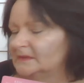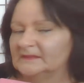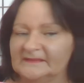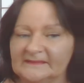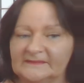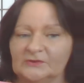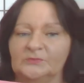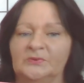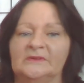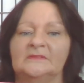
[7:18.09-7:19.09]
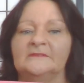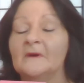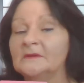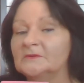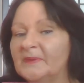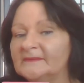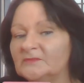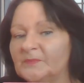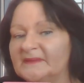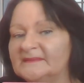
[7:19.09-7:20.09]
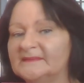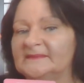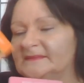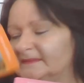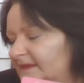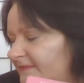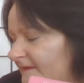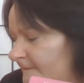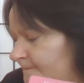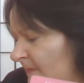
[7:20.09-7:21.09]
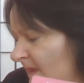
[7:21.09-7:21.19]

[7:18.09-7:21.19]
This is you putting the final puzzle pieces together.